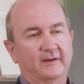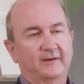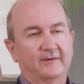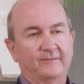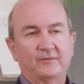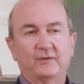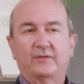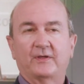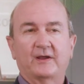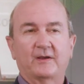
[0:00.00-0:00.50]
And
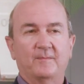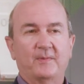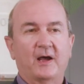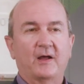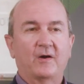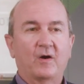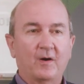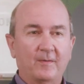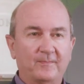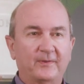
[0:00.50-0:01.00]
if you think
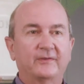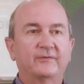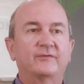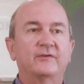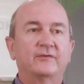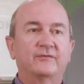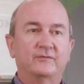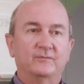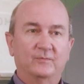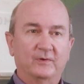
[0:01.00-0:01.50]
about our
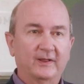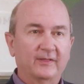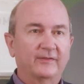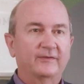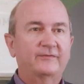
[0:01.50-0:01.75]
business in real